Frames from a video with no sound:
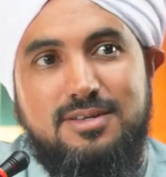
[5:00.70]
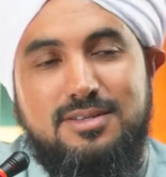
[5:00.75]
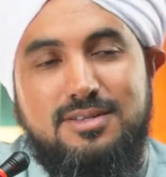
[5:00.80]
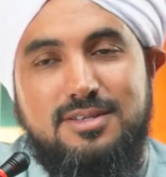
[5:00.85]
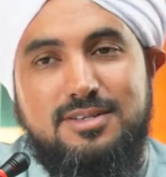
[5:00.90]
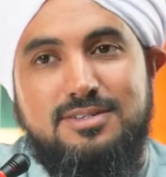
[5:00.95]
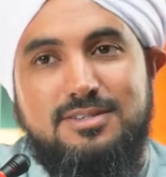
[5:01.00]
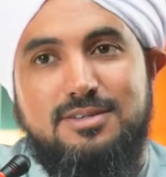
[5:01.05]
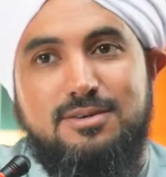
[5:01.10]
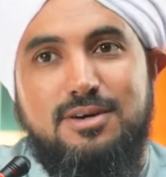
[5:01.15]

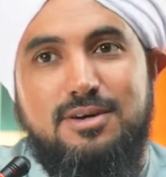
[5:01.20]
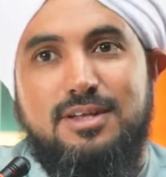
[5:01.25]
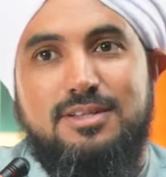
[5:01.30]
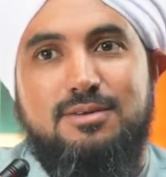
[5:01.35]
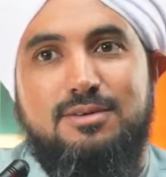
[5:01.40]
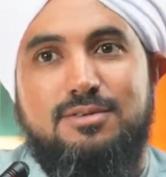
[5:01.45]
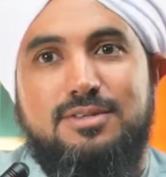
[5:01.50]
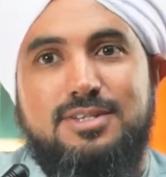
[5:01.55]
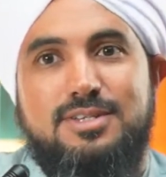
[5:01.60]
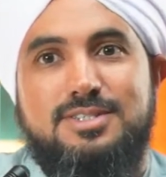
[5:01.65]
There's no, I
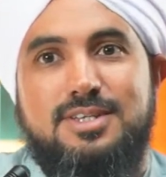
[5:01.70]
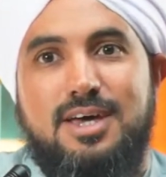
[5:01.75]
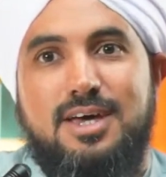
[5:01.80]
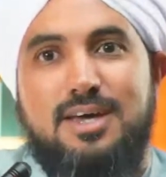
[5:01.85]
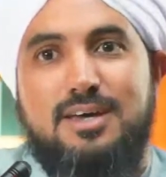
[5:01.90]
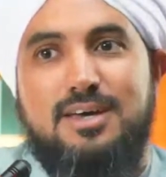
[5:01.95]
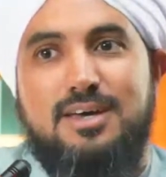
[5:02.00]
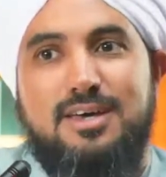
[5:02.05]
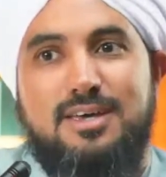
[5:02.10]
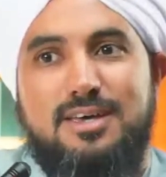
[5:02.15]
don't
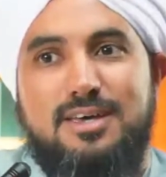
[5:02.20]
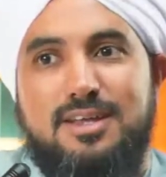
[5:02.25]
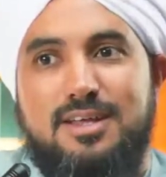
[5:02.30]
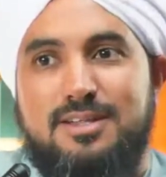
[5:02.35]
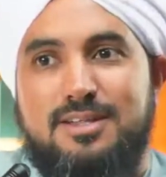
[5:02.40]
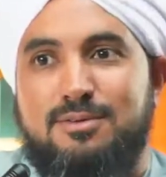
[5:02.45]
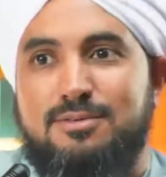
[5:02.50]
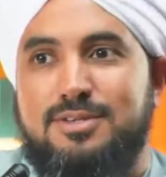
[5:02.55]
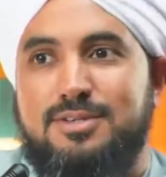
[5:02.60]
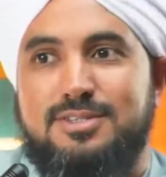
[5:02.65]
desire khair, I
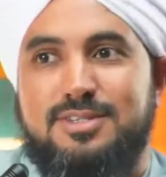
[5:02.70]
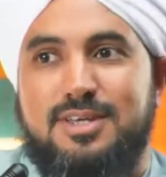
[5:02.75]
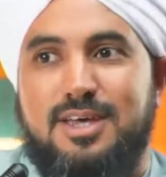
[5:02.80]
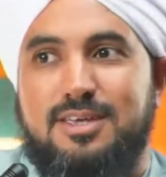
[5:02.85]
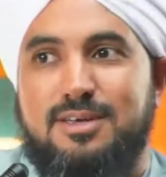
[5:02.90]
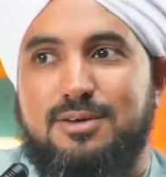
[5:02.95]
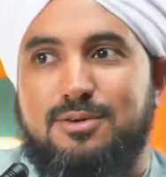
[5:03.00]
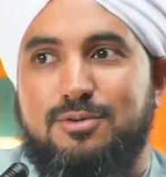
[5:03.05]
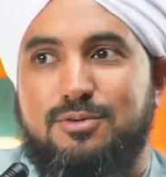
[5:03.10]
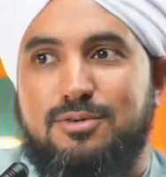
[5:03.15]
don't
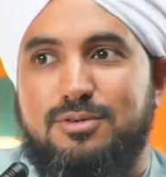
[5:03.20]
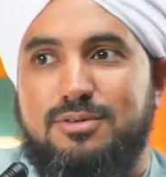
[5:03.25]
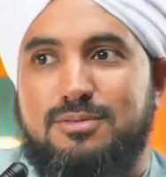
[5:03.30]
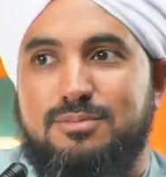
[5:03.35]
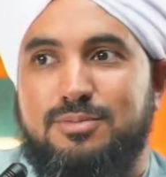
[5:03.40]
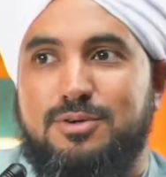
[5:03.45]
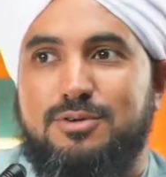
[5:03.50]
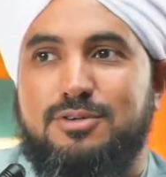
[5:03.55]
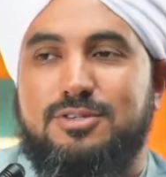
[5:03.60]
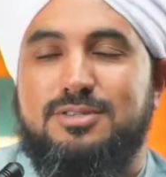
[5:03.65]
desire good,
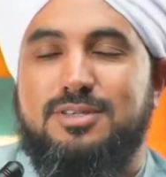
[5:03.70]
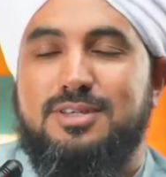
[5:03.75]
because the